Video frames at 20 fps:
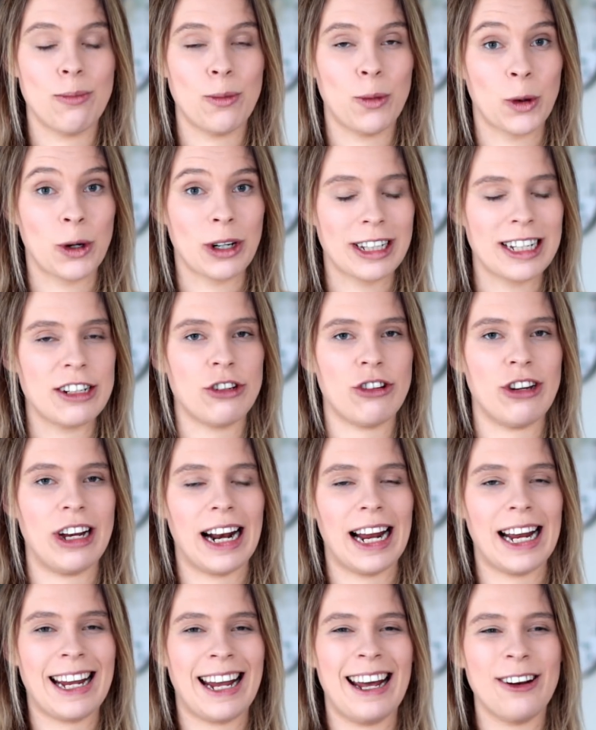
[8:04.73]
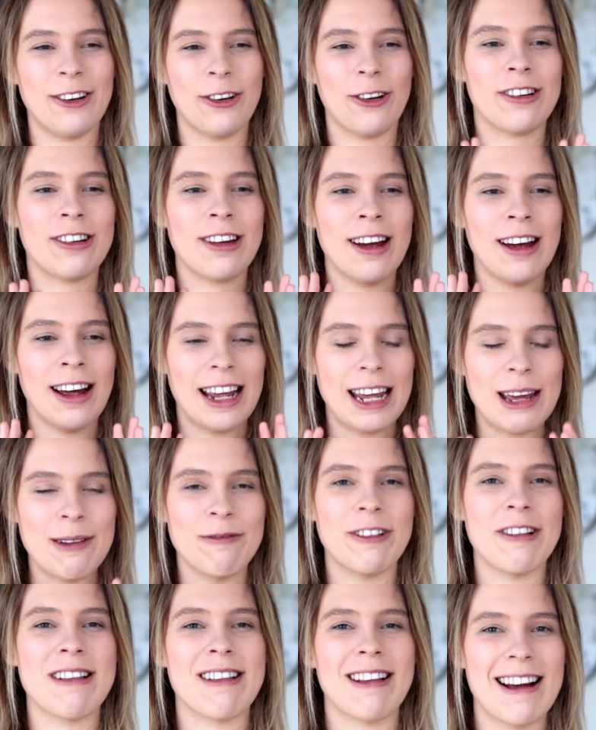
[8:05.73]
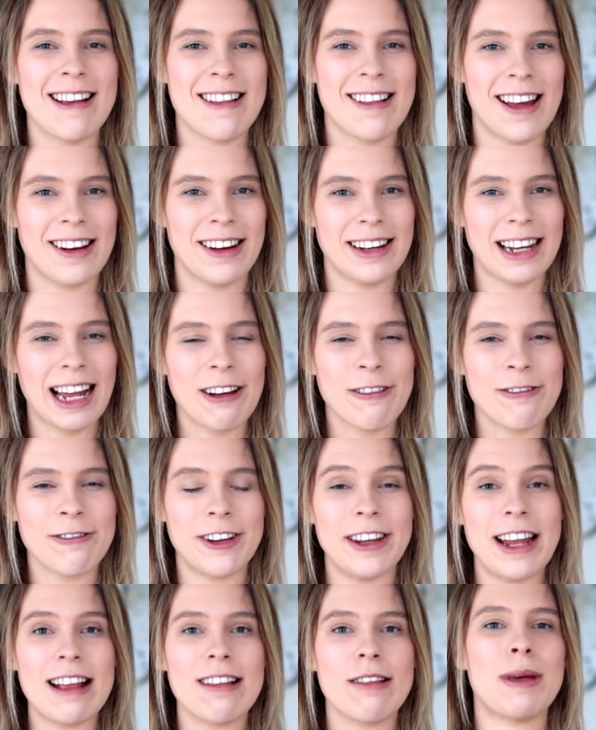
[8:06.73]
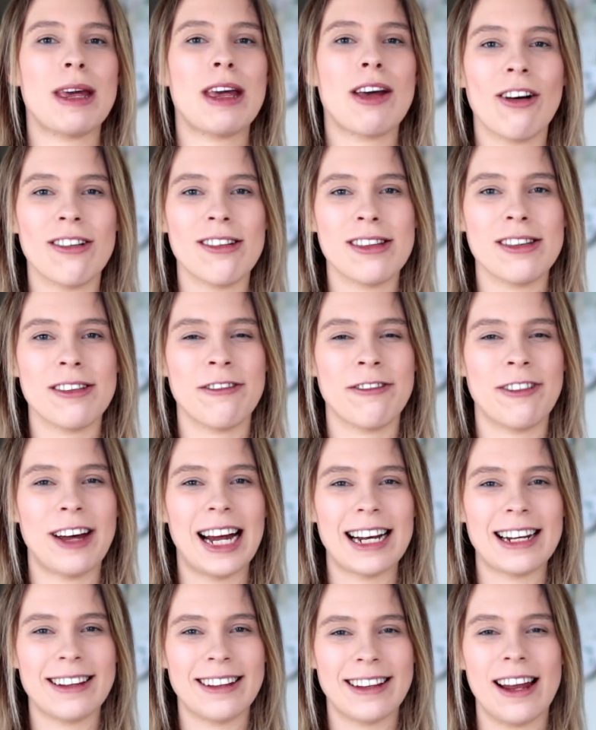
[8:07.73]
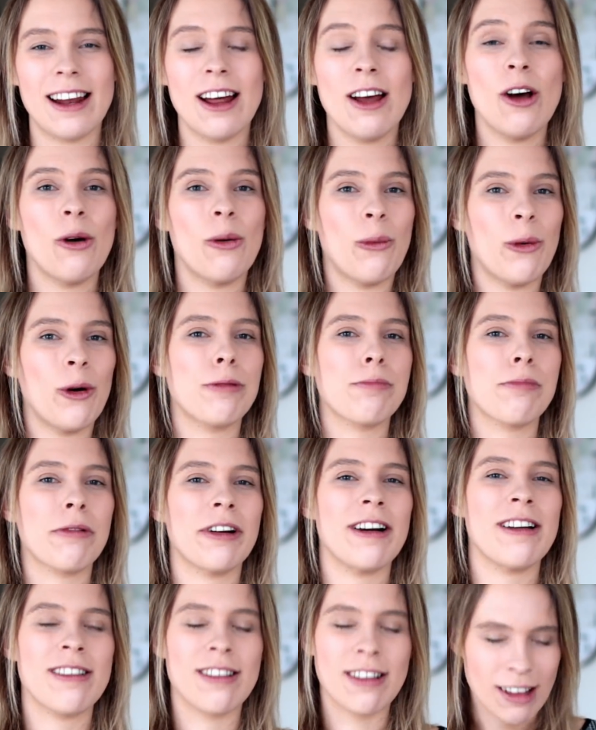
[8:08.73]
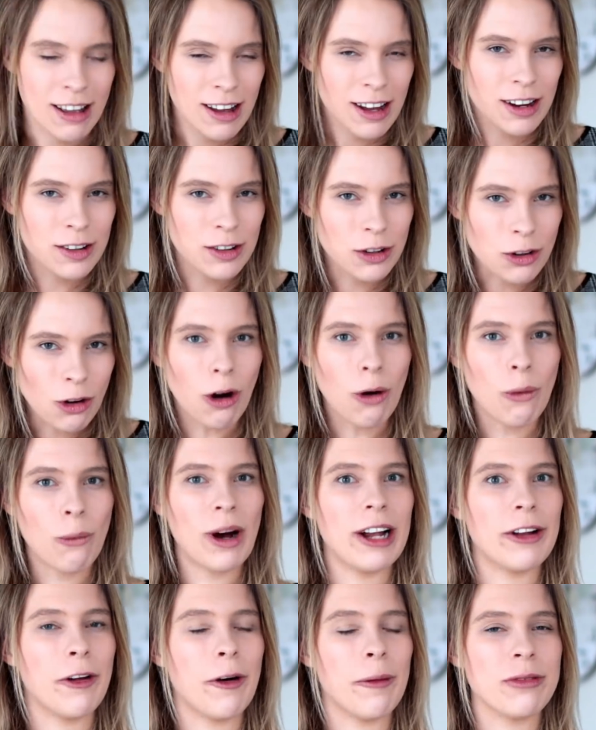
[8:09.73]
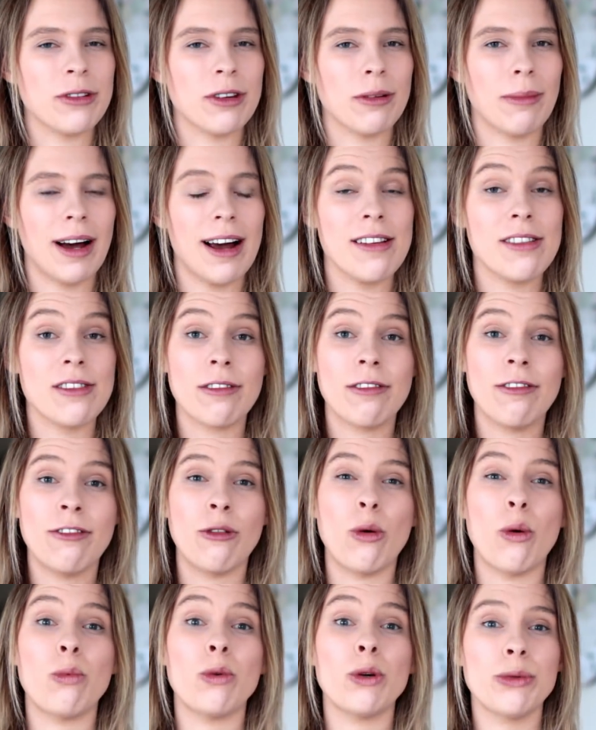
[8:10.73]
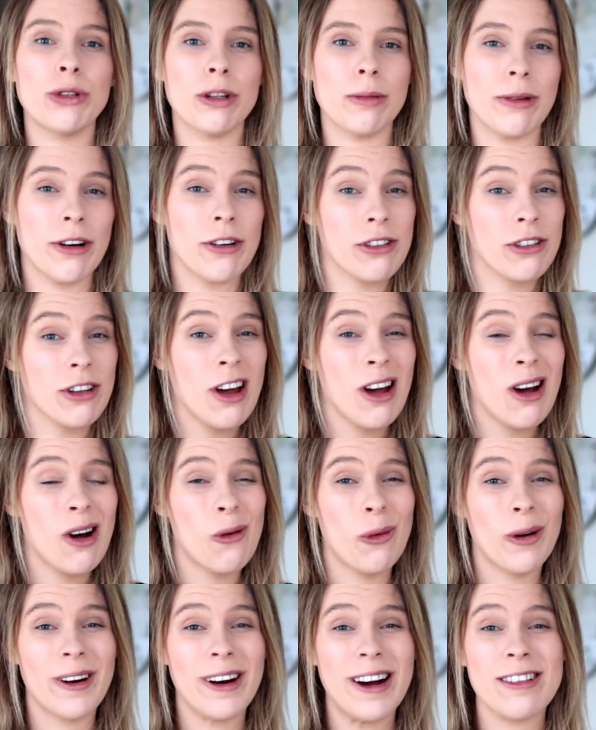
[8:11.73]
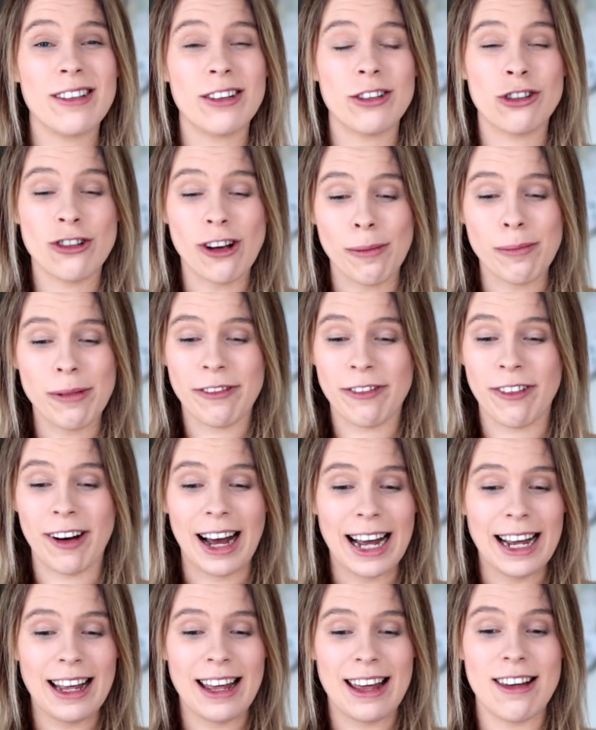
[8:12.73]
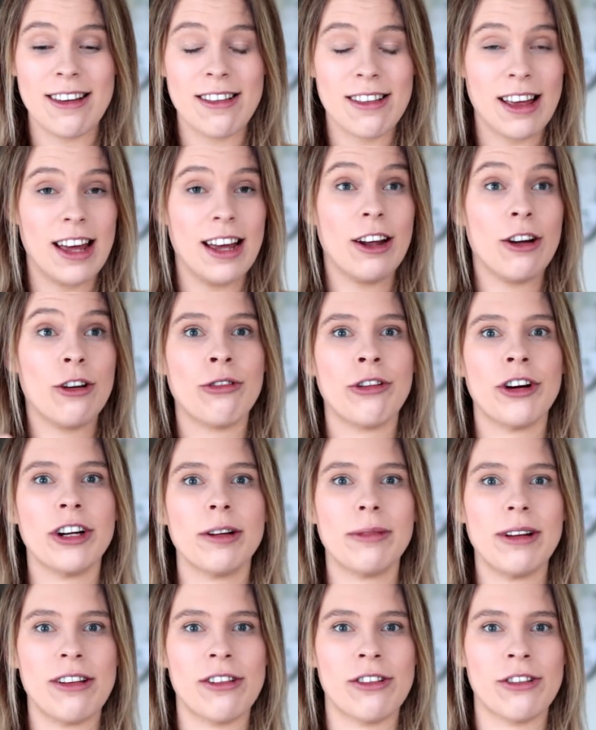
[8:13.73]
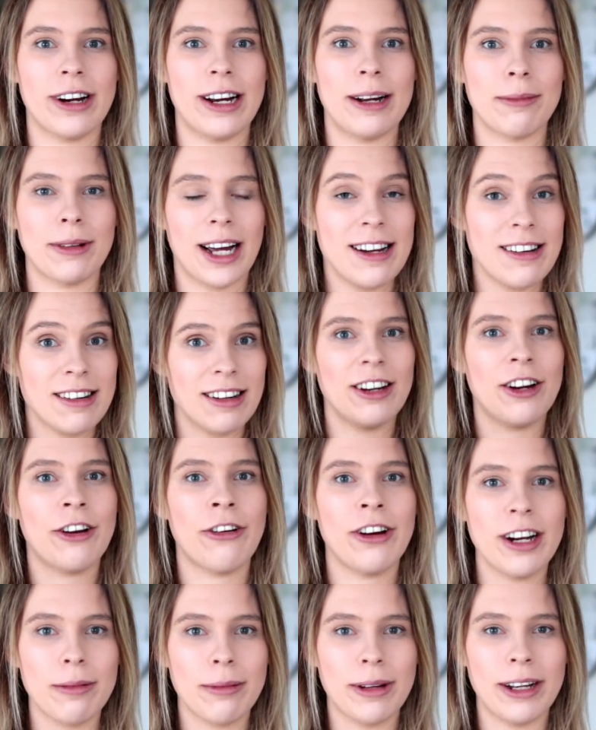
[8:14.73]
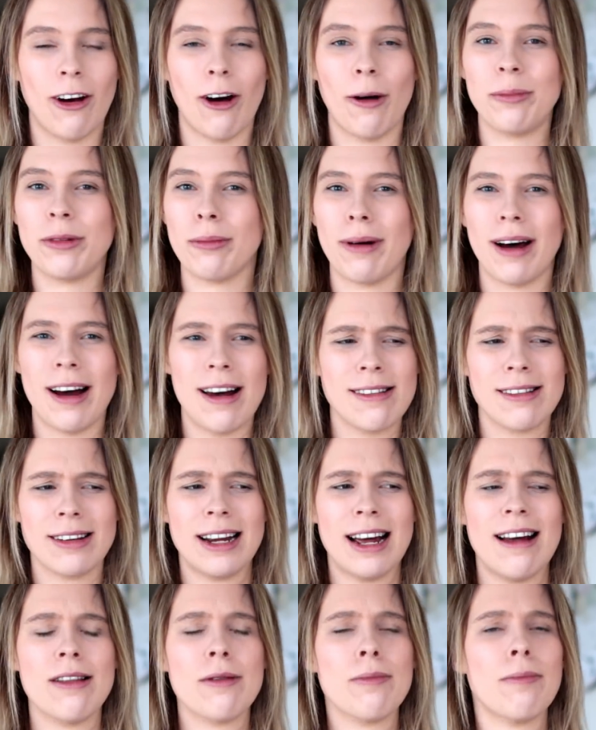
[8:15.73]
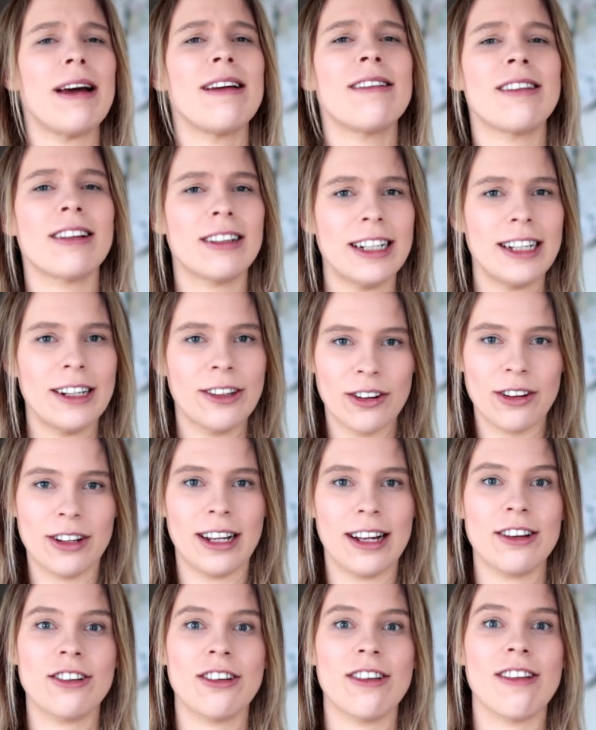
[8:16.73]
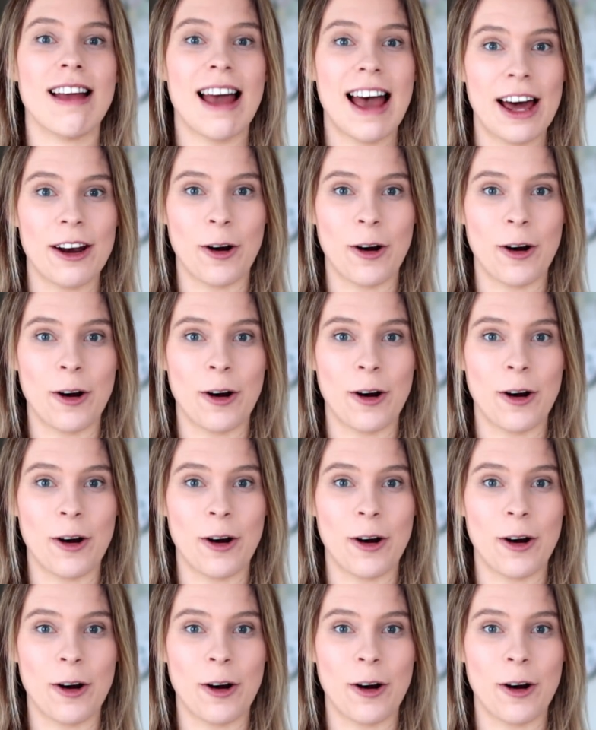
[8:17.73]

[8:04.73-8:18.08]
more glitchy, and I cannot emphasize that enough, and that's because of the fact that WordPress is not well optimized for WooCommerce, whereas Shopify is incredibly streamlined, incredibly optimized, and has basically no glitches at